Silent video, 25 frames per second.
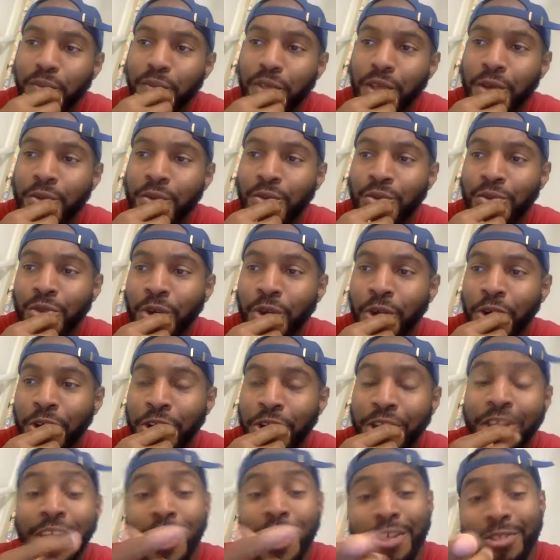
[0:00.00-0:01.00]
was all
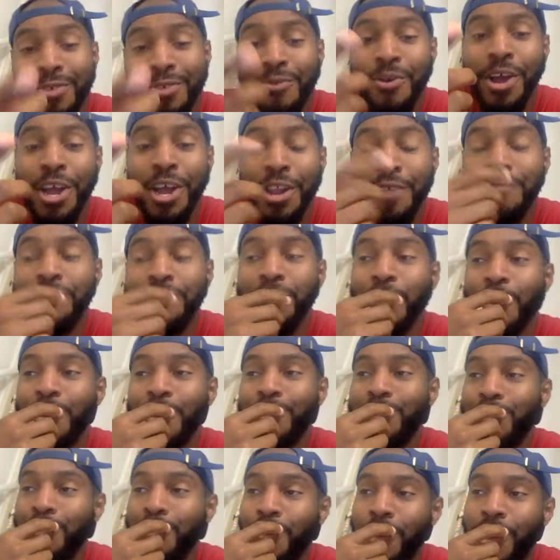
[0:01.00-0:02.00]
good. Like the Randy Foy
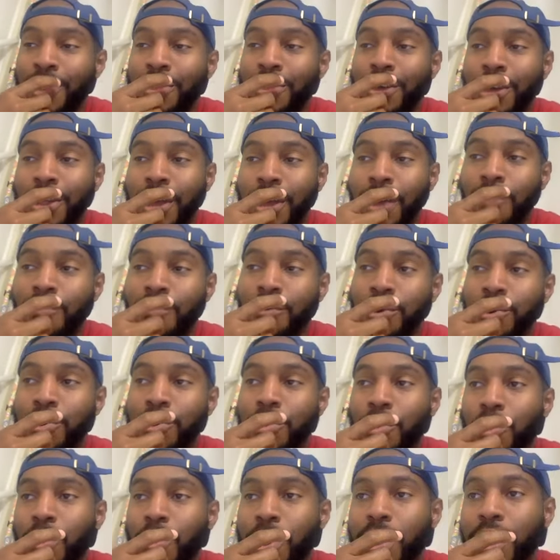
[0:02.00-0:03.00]
story. I'll tell you that real
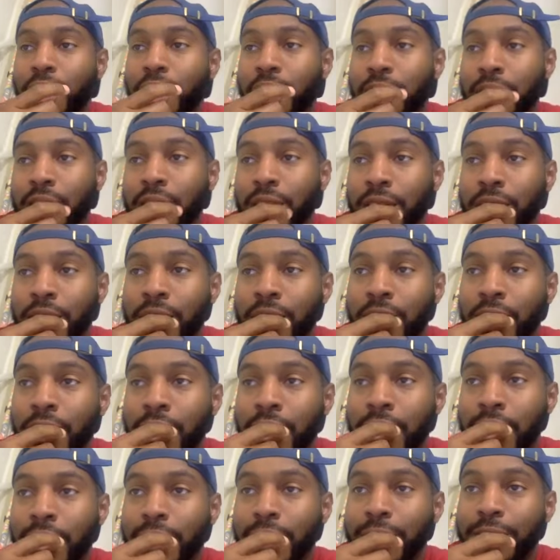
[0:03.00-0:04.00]
quick.
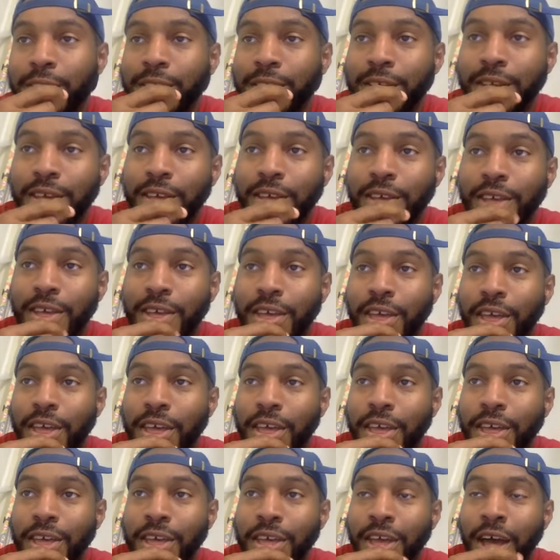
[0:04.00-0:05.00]
Like
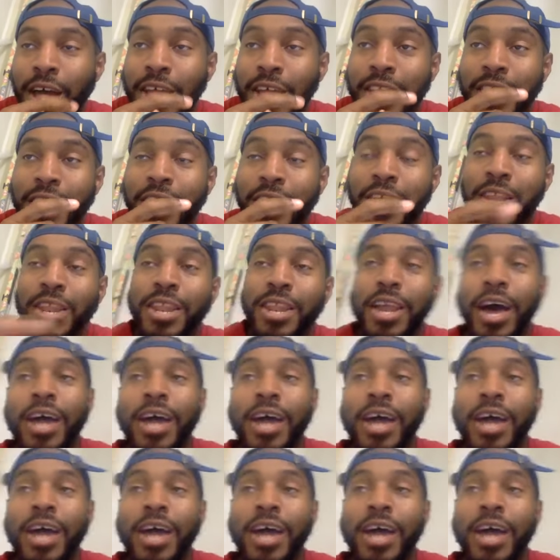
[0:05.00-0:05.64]
I didn't,